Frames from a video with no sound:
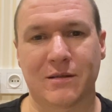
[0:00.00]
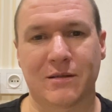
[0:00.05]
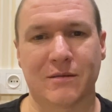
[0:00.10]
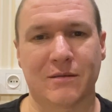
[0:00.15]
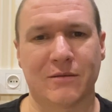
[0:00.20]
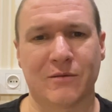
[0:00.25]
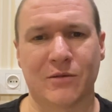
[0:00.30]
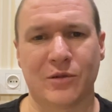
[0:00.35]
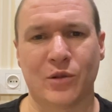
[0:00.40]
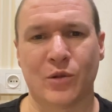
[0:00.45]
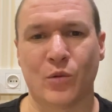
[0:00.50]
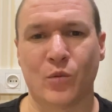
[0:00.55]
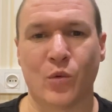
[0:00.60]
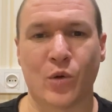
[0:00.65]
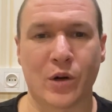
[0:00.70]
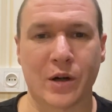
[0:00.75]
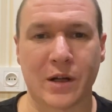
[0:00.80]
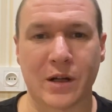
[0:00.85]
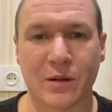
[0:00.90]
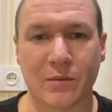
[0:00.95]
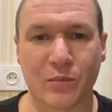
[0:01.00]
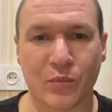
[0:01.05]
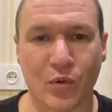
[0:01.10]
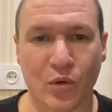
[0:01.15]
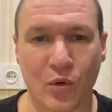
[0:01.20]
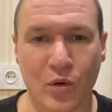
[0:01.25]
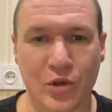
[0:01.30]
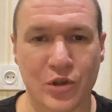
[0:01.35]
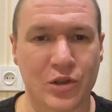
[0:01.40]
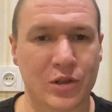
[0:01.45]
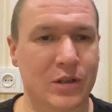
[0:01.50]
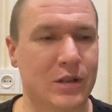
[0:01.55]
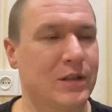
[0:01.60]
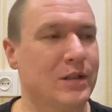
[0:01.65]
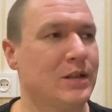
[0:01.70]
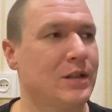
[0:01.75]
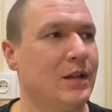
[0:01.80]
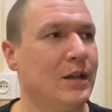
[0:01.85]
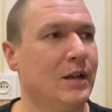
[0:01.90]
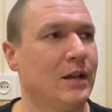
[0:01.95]
your working
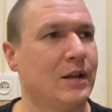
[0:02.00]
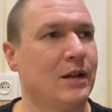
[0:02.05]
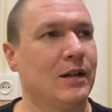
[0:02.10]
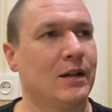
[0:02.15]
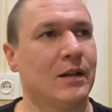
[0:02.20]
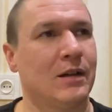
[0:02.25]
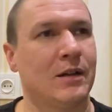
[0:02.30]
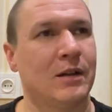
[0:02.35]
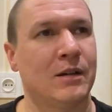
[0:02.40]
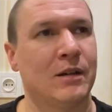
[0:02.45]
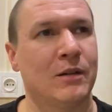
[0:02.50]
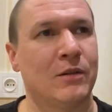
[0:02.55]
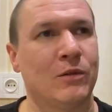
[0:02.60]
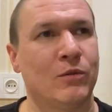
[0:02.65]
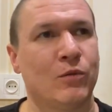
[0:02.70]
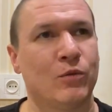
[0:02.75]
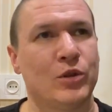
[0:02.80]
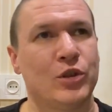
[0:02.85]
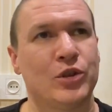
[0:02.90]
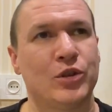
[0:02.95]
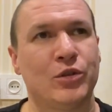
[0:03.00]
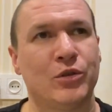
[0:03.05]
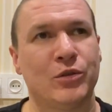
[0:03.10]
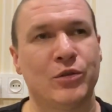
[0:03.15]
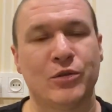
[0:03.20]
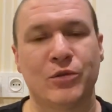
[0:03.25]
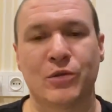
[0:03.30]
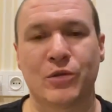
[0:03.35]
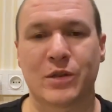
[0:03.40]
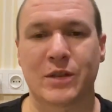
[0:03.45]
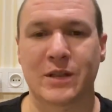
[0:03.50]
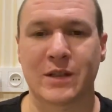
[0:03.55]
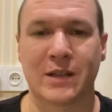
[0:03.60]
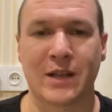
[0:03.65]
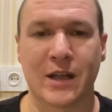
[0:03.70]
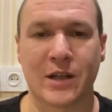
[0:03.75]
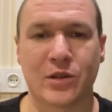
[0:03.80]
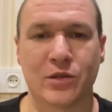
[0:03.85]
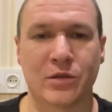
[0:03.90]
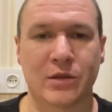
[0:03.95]
project which you use
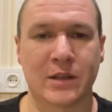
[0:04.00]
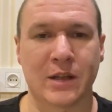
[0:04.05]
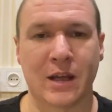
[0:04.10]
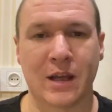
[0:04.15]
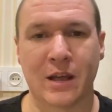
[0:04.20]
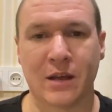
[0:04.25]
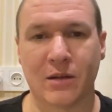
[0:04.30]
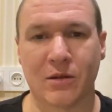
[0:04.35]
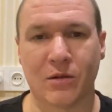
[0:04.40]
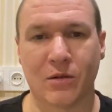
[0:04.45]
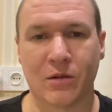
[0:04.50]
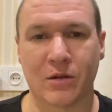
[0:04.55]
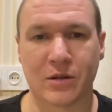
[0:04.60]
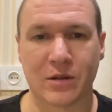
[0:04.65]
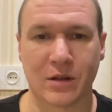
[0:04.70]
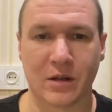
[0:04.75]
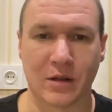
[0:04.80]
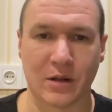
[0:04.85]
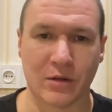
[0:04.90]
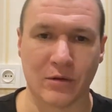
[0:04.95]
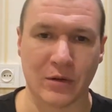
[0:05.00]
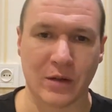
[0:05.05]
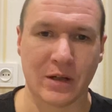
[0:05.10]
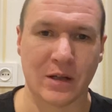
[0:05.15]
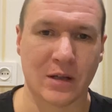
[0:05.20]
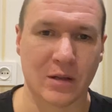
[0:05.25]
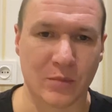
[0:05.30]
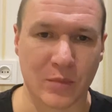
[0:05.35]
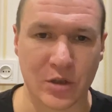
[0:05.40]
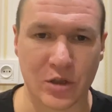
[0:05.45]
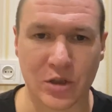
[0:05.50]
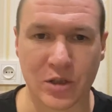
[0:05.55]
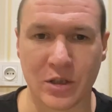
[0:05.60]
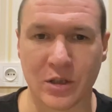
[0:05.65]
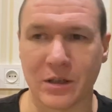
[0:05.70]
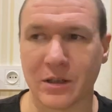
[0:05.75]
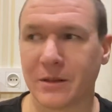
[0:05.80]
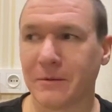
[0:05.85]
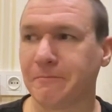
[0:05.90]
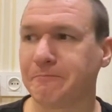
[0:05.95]
day to day on a real
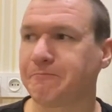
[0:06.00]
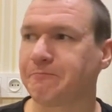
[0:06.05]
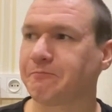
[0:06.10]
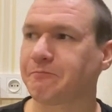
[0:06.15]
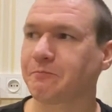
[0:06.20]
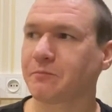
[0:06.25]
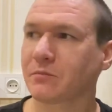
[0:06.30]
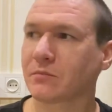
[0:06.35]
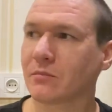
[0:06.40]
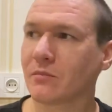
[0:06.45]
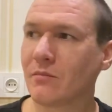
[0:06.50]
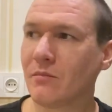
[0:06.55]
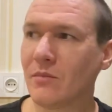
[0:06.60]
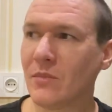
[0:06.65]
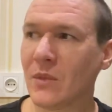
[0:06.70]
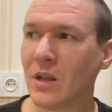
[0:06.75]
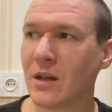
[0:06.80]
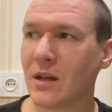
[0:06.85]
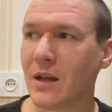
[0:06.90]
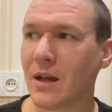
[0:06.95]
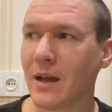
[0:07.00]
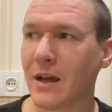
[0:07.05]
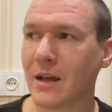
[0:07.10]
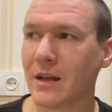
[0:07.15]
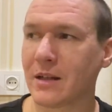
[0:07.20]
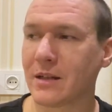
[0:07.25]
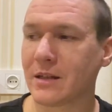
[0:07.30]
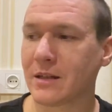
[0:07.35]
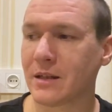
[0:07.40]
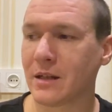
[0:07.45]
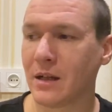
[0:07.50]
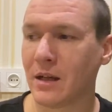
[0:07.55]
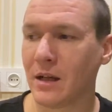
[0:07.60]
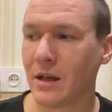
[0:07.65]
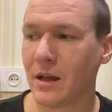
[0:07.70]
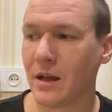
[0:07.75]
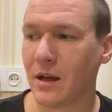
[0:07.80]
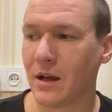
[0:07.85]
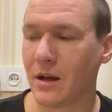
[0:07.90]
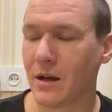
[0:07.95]
machine. And
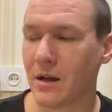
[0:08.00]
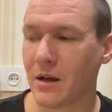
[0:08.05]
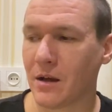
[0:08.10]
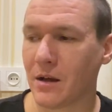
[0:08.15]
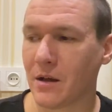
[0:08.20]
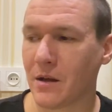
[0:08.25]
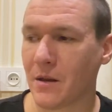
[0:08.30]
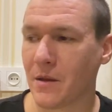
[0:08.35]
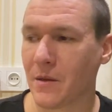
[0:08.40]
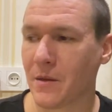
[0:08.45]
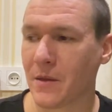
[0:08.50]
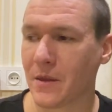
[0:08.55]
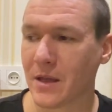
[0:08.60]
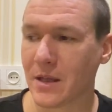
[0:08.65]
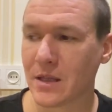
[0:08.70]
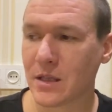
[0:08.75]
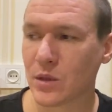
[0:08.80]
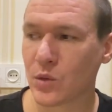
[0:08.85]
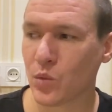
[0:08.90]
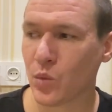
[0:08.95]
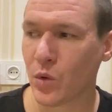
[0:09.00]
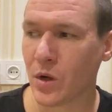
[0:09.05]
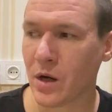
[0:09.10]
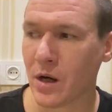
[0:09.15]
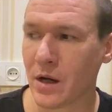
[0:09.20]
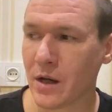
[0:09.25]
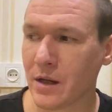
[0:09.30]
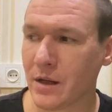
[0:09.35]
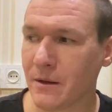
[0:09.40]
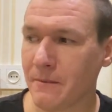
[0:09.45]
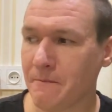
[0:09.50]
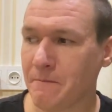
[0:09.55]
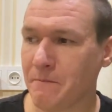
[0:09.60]
that's why